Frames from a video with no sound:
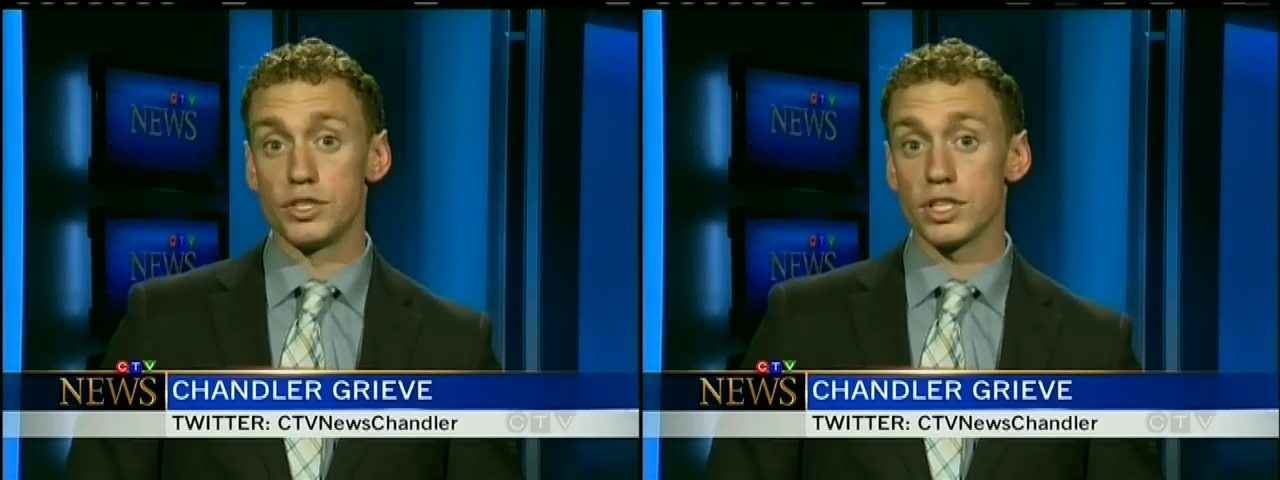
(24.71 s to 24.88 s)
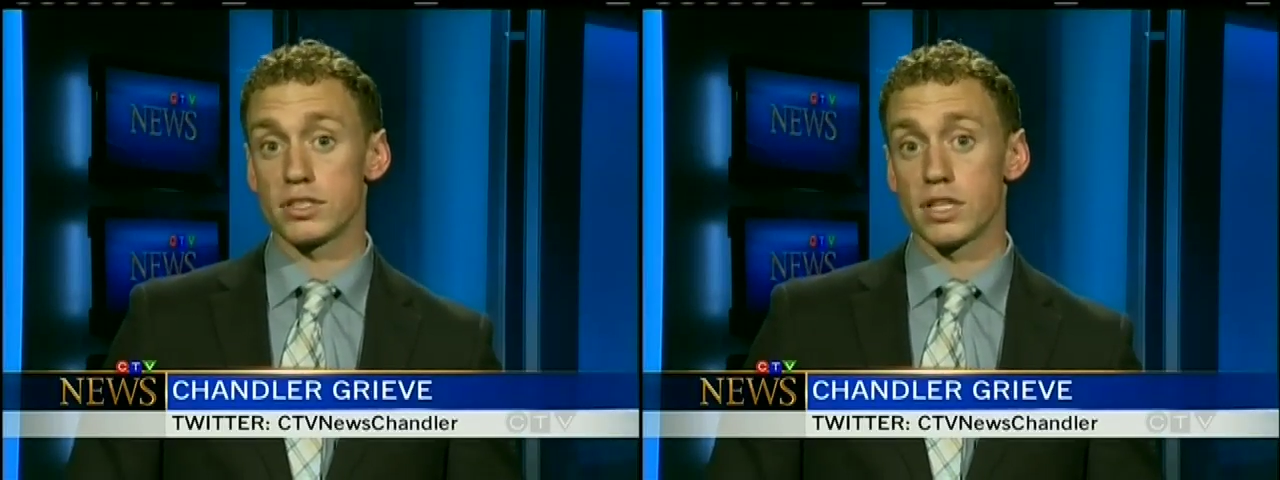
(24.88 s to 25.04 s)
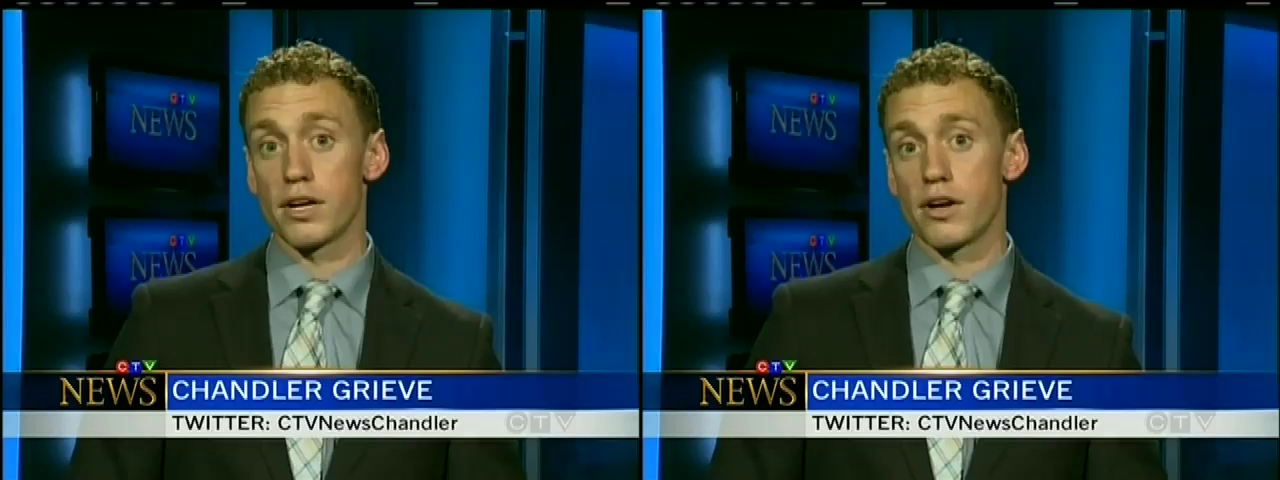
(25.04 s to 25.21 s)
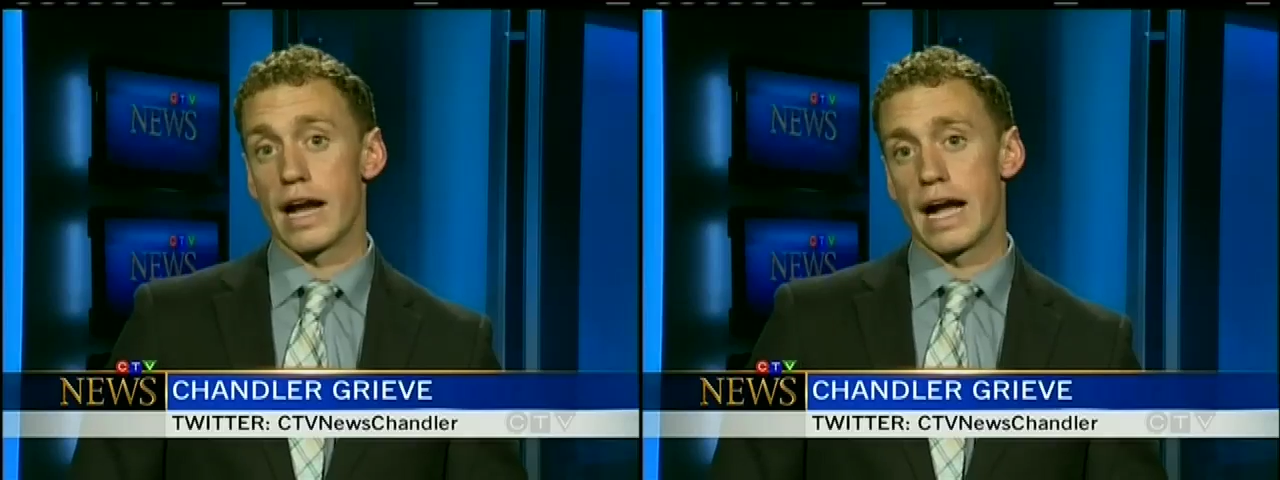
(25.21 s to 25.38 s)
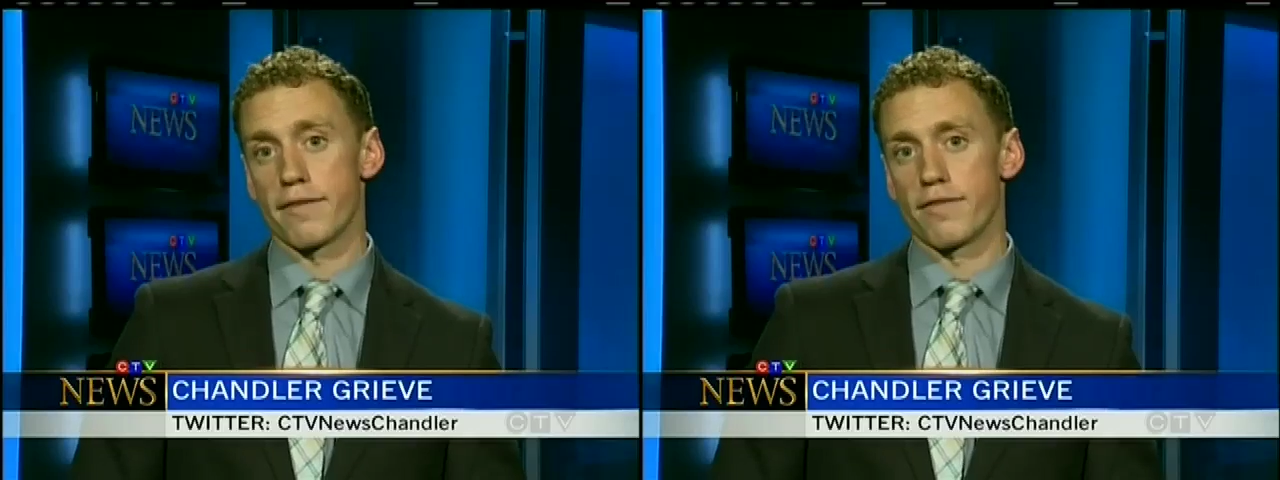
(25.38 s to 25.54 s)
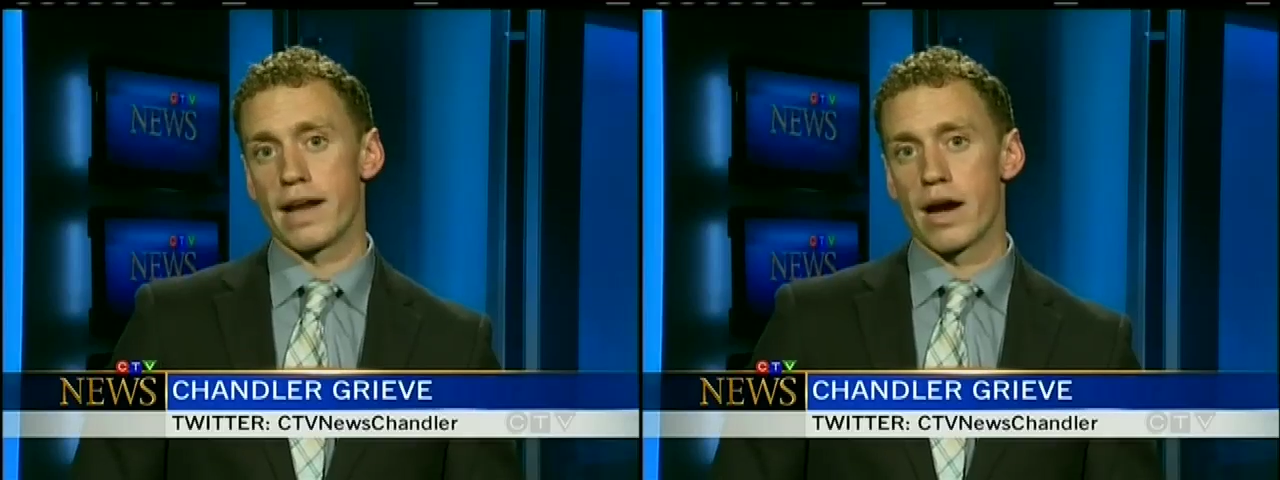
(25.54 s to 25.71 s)
just under
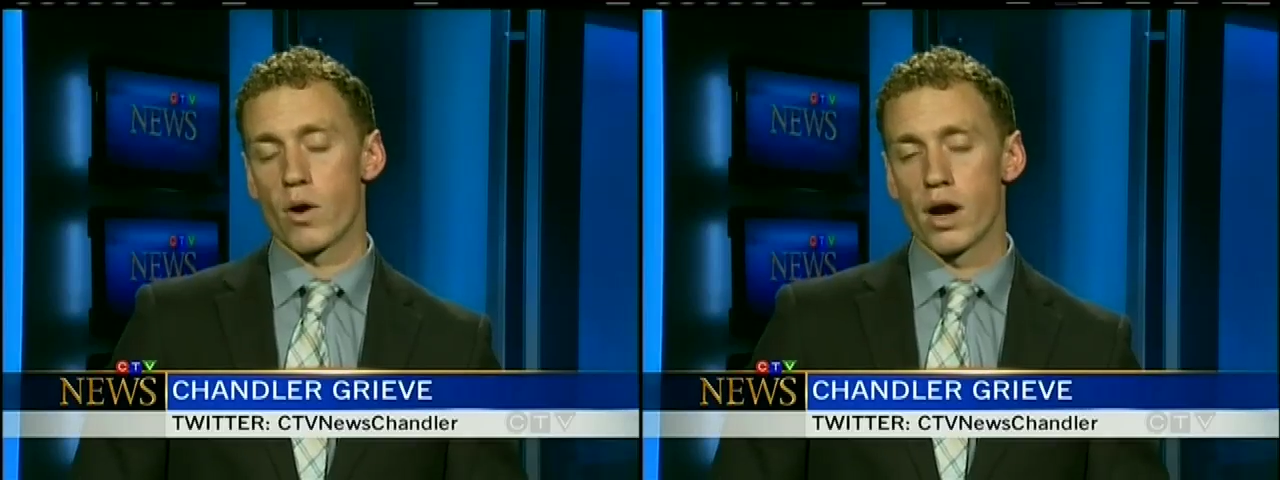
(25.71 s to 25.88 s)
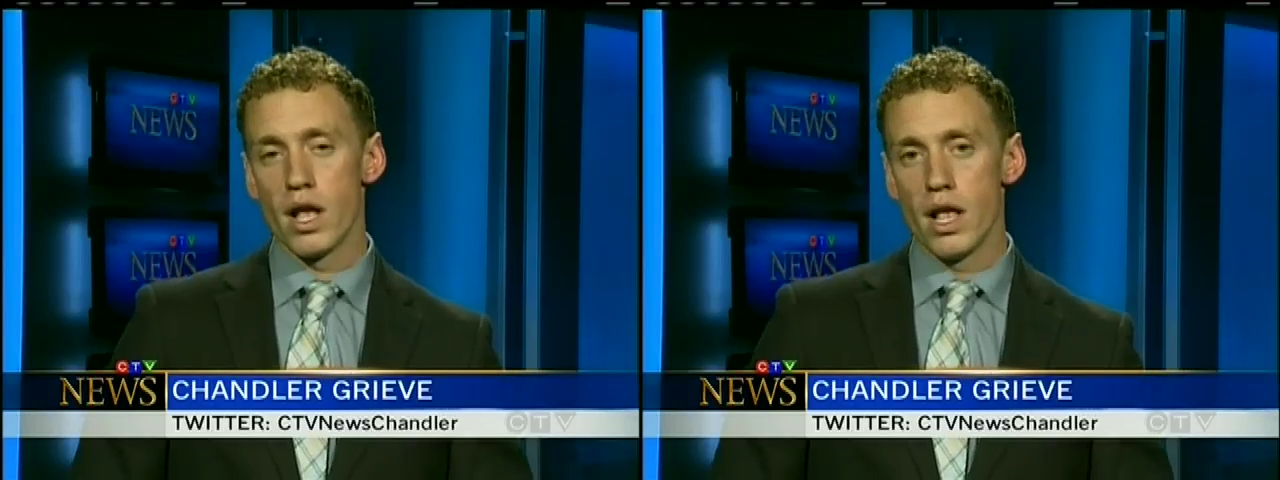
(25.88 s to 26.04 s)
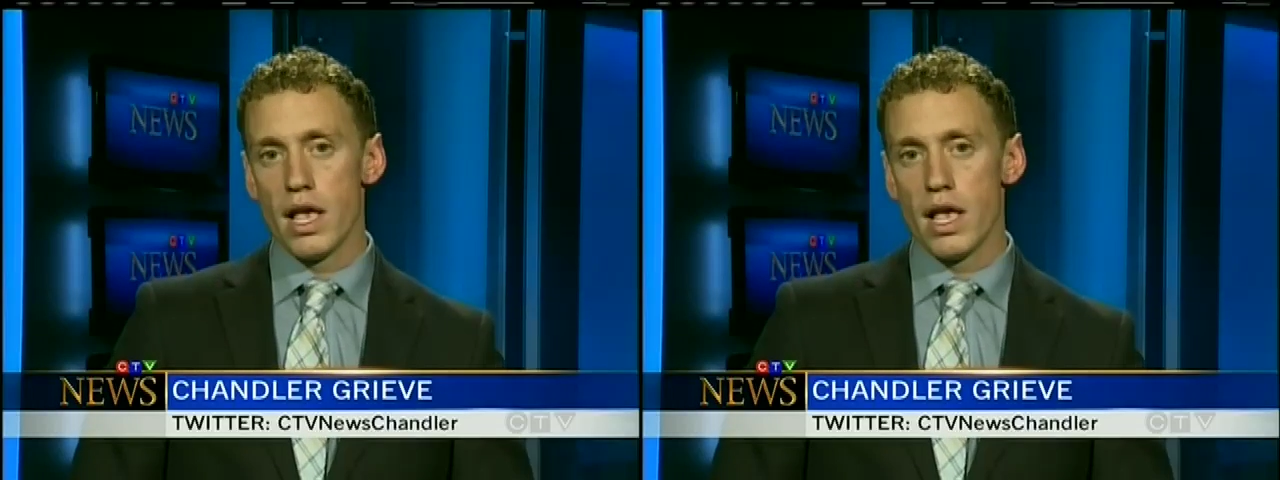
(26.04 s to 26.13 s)
half an hour.